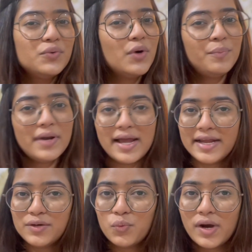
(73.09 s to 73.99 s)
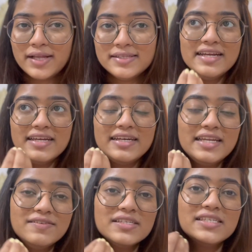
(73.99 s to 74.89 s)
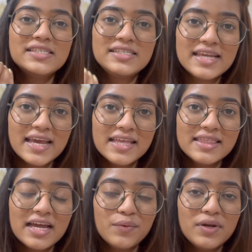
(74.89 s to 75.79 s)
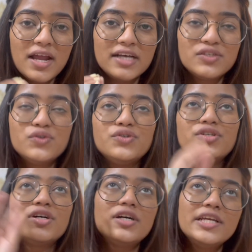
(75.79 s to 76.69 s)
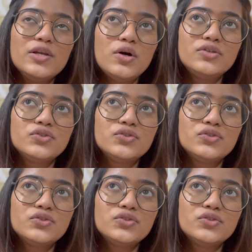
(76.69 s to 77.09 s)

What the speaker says: You apply it once, it leaves a stain that will last you really long,